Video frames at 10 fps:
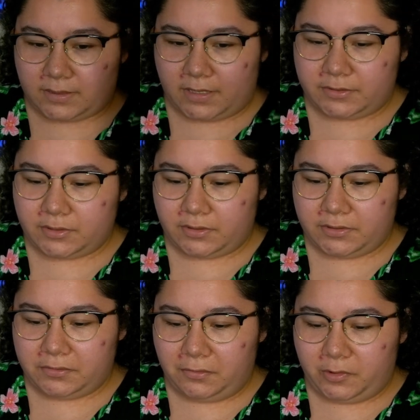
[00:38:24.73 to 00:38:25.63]
I just
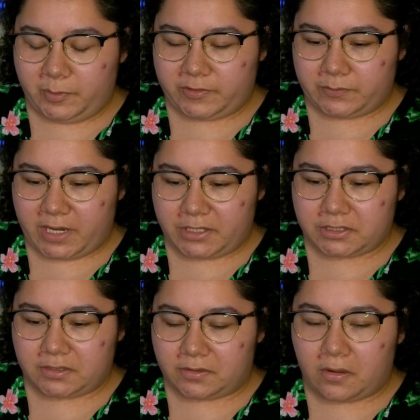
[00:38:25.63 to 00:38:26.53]
heard an ornament
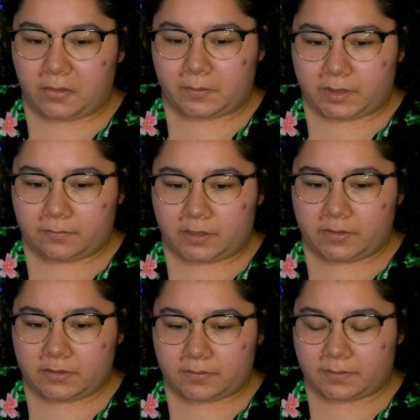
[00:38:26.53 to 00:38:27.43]
smashed in the hallway. What are
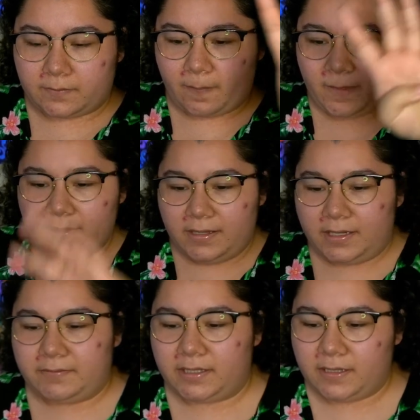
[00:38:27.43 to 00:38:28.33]
they doing?
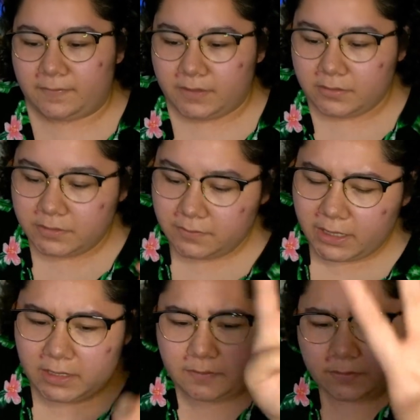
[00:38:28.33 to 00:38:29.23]
Anyway, if you do
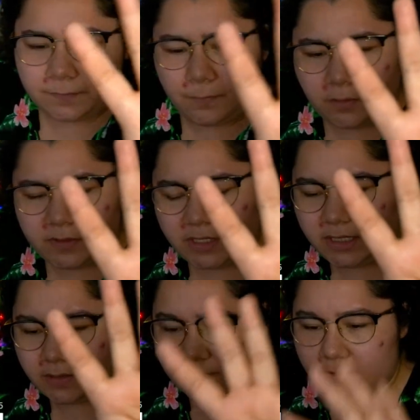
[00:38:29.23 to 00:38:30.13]
any of those 4
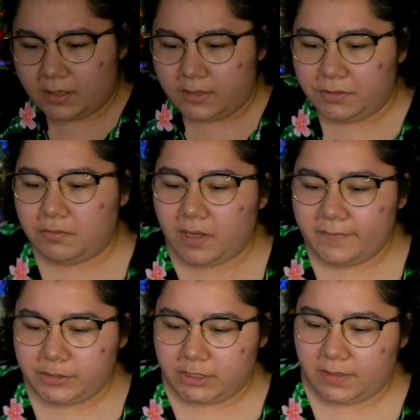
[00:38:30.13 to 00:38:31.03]
things, you
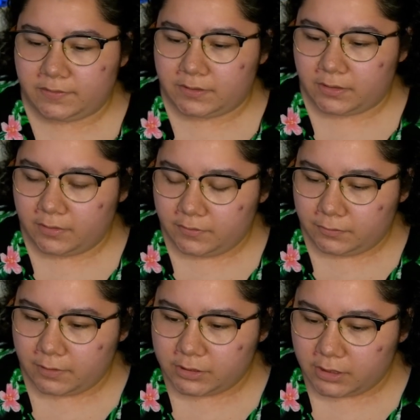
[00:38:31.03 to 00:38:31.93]
have a chance to earn
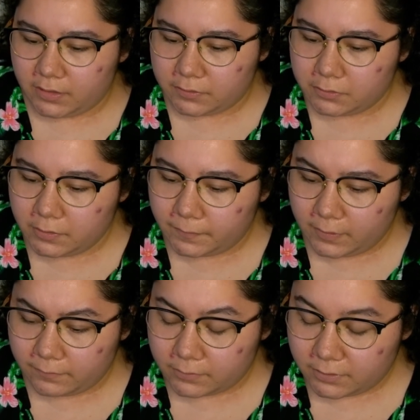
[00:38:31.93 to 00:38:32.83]
Twitch exclusive